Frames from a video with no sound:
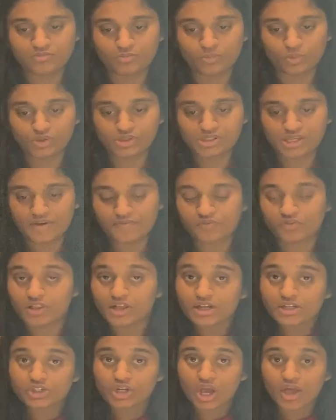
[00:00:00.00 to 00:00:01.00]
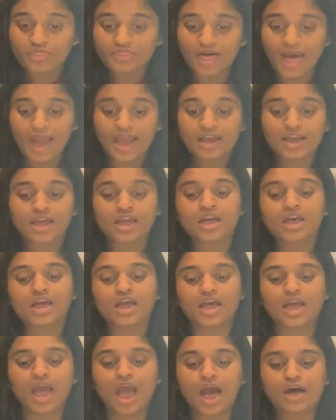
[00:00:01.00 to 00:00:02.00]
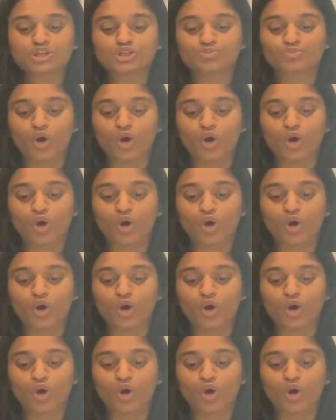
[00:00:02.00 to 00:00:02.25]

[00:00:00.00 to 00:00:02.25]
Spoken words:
Once I've clicked on that, it has